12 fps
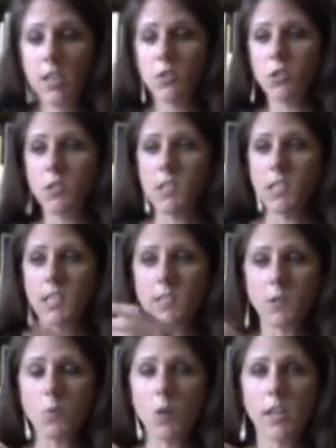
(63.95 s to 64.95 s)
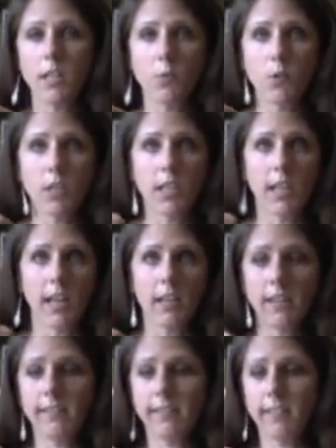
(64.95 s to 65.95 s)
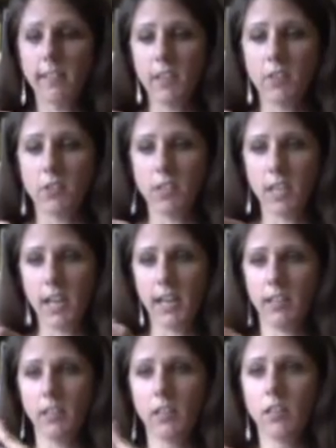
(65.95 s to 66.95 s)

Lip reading: just an easy wine that we can analyze together today.